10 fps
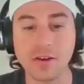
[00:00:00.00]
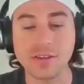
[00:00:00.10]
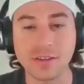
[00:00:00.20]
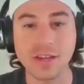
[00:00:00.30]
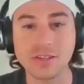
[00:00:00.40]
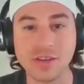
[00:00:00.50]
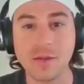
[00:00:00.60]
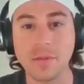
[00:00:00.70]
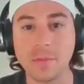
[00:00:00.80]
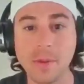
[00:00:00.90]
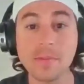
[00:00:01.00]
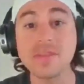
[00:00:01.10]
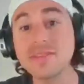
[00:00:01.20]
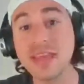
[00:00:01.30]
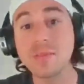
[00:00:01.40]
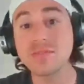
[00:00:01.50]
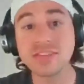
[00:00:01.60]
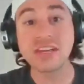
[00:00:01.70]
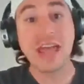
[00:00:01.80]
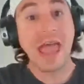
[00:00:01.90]
Sorry to cut you off. Remember, this game
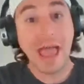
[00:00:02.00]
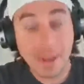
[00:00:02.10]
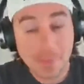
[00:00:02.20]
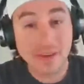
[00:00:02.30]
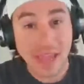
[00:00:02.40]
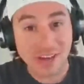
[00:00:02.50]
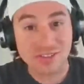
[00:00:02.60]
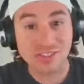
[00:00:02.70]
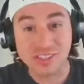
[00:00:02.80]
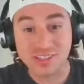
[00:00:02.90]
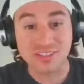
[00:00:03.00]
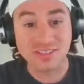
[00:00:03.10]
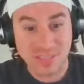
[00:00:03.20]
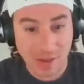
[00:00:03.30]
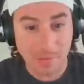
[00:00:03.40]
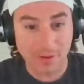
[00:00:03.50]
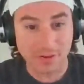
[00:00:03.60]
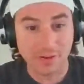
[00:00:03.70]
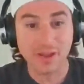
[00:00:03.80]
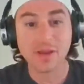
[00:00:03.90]
was going to happen actually in
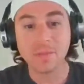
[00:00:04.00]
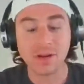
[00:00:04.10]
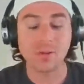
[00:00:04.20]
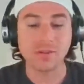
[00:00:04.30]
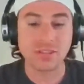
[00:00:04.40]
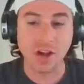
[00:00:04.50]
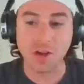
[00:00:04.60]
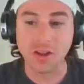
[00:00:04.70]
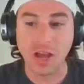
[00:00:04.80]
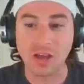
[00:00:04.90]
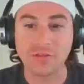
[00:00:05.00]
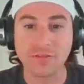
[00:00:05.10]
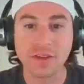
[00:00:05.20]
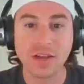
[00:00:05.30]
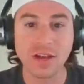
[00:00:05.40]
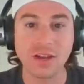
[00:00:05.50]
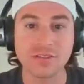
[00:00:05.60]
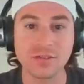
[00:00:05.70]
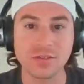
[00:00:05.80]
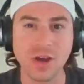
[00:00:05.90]
December, but it was called off
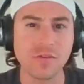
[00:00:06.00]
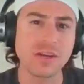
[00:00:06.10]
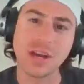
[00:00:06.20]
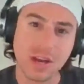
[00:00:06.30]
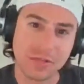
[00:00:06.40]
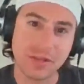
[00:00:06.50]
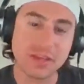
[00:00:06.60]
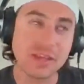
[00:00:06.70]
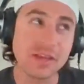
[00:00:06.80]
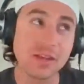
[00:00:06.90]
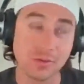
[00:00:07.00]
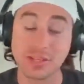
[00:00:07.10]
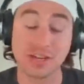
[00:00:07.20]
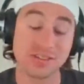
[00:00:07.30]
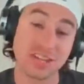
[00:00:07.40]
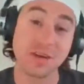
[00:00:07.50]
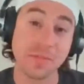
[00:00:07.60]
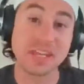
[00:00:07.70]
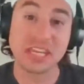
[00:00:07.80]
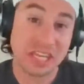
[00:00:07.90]
due to COVID, and I think it was actually going
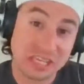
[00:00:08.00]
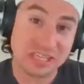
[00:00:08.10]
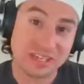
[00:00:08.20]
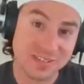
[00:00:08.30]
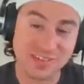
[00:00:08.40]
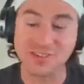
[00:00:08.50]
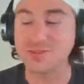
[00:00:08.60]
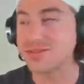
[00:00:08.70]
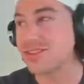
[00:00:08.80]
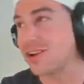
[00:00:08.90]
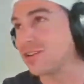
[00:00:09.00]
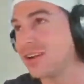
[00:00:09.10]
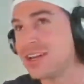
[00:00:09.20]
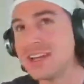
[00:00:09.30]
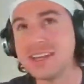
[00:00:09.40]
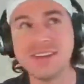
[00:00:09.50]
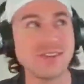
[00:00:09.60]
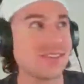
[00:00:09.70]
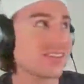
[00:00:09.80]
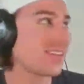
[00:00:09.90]
to be in Indy too. So
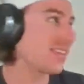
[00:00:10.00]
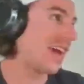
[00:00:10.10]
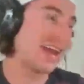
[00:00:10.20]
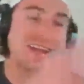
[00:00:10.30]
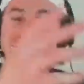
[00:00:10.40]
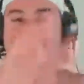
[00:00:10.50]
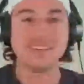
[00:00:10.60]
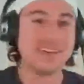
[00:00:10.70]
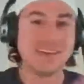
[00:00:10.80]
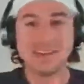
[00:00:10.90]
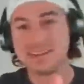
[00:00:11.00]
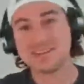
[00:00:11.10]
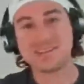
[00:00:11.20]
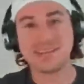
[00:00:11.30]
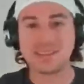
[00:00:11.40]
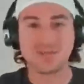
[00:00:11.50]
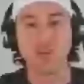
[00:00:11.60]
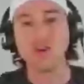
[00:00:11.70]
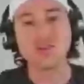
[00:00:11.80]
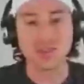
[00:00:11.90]
just kind of it's
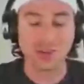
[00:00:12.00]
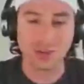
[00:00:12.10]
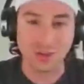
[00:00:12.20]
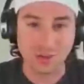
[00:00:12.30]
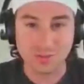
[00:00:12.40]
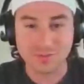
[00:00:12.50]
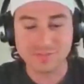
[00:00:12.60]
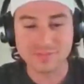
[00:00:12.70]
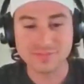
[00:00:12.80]
full circle.